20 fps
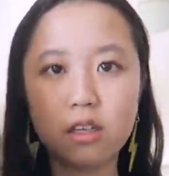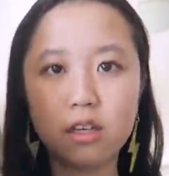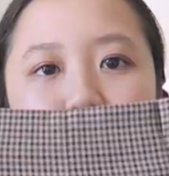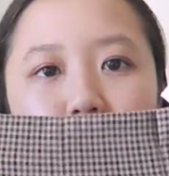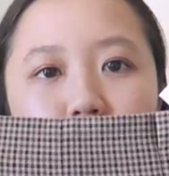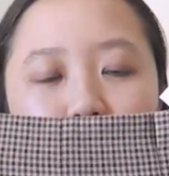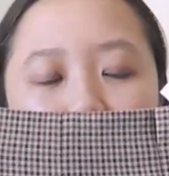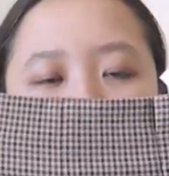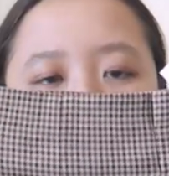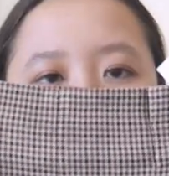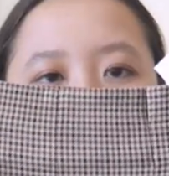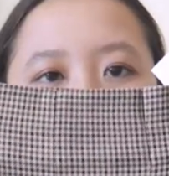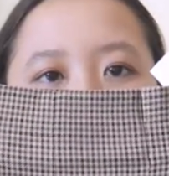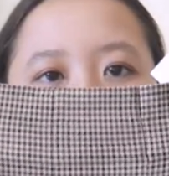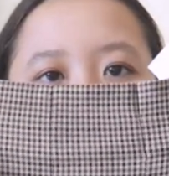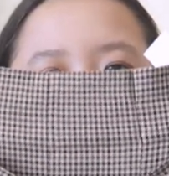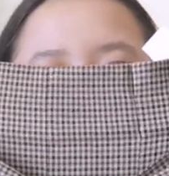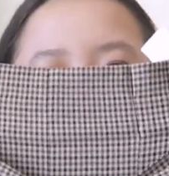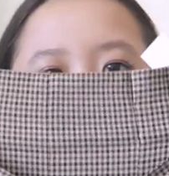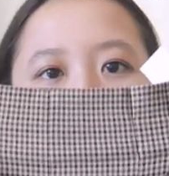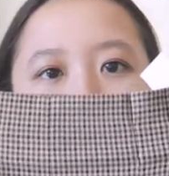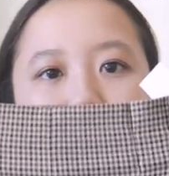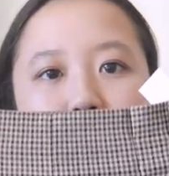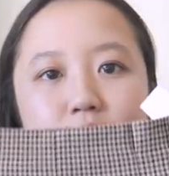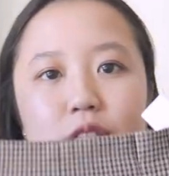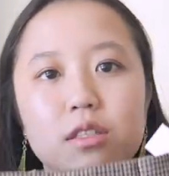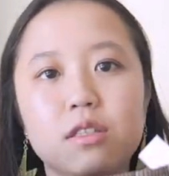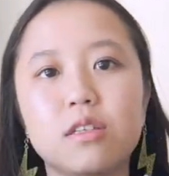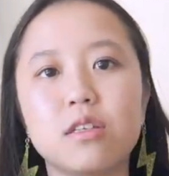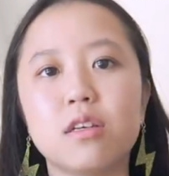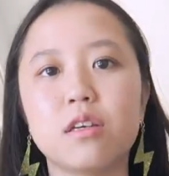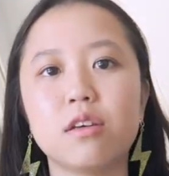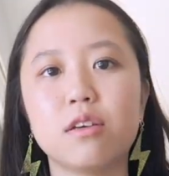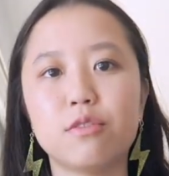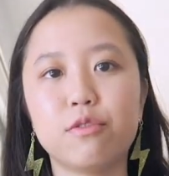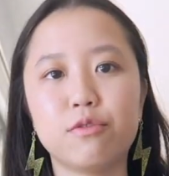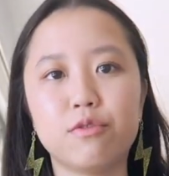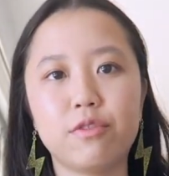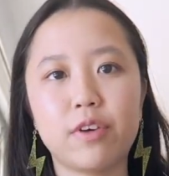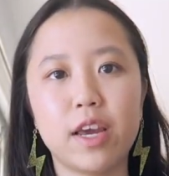I've got a really cute
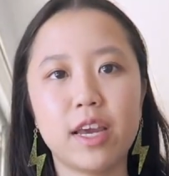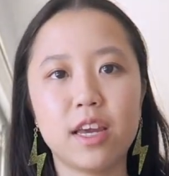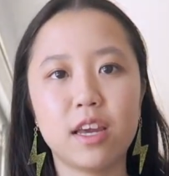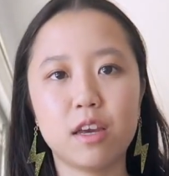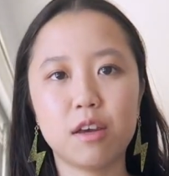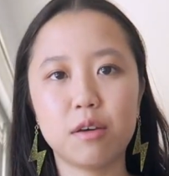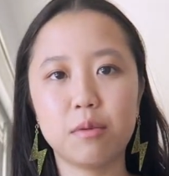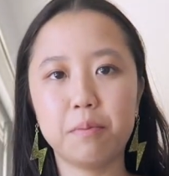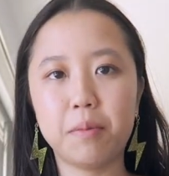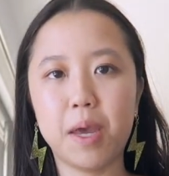fake